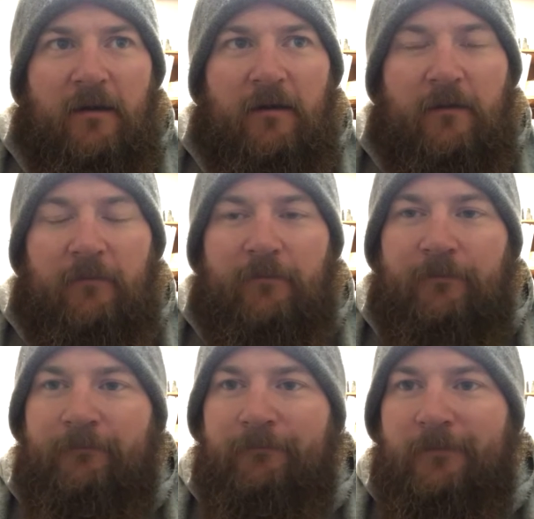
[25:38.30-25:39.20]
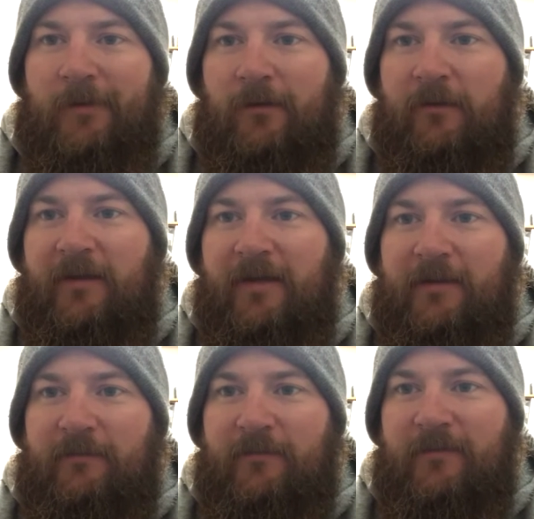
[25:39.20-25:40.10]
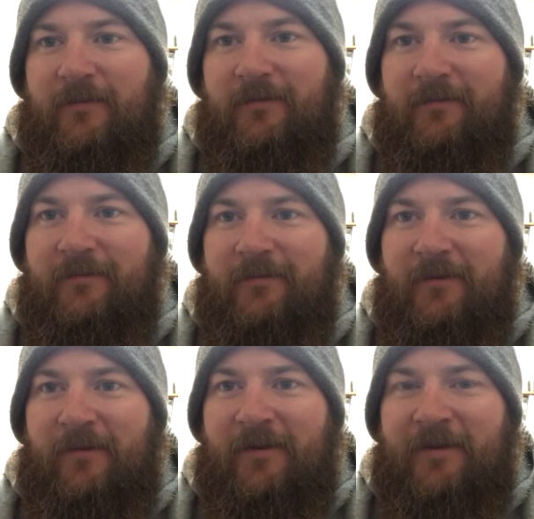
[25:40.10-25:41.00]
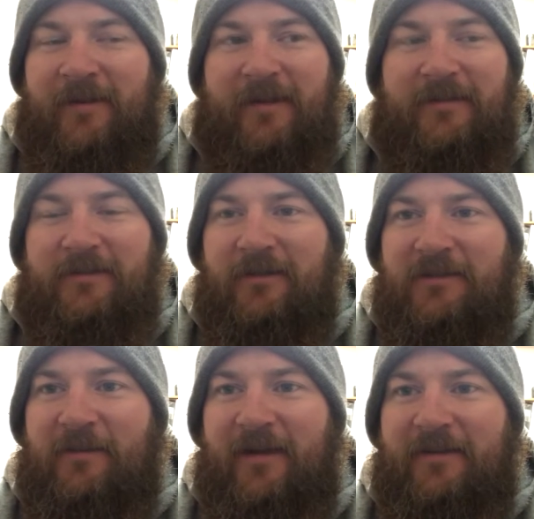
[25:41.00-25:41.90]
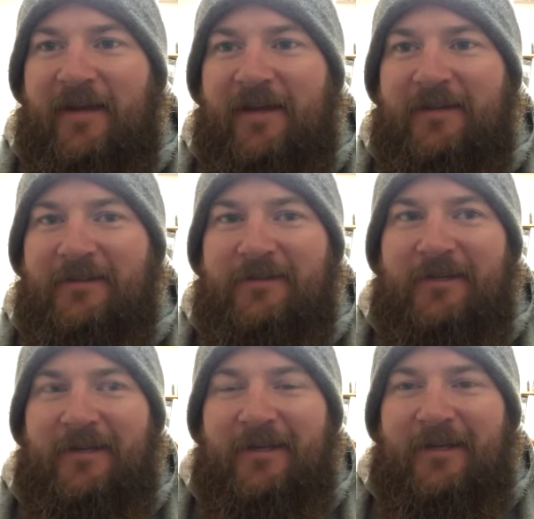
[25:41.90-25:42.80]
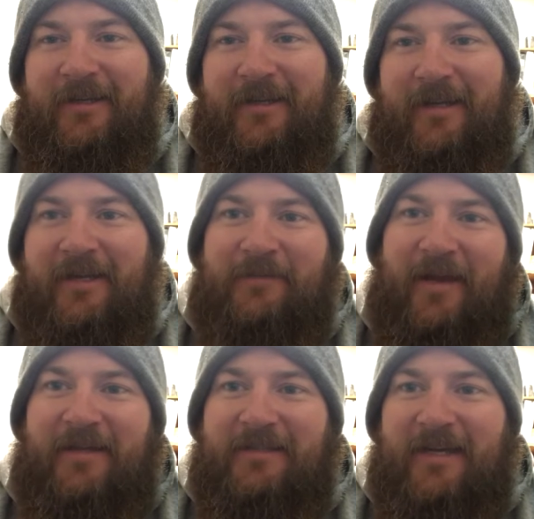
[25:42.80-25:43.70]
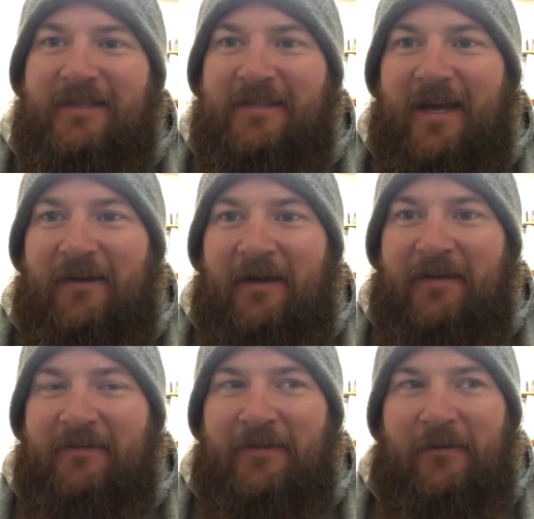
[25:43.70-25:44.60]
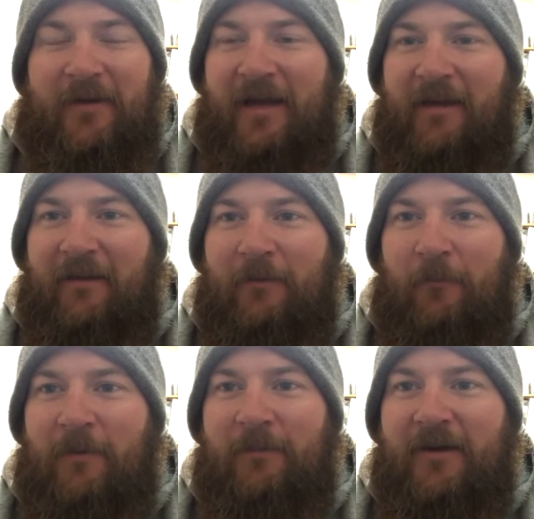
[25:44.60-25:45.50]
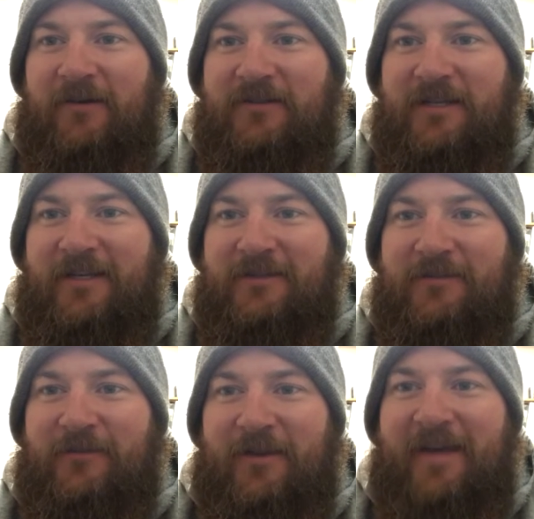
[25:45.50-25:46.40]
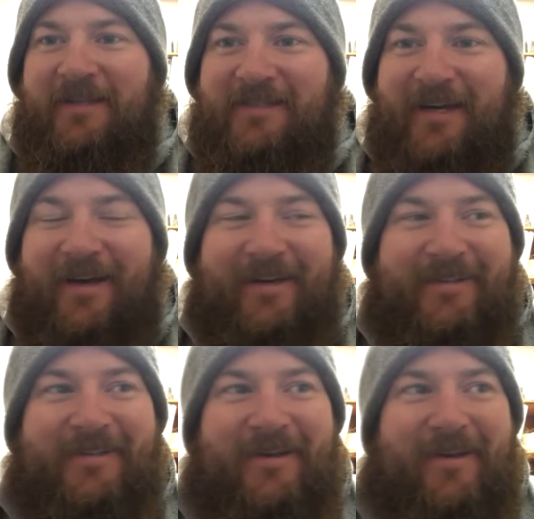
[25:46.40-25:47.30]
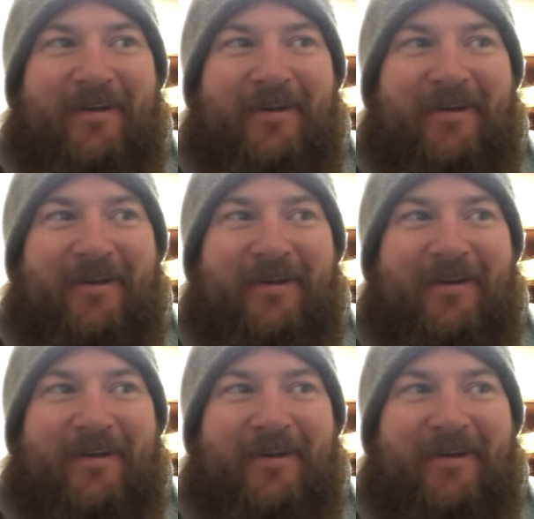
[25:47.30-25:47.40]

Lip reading: Only thing that sucks about that is the next pant size down, I only got like one pair of jeans for that size.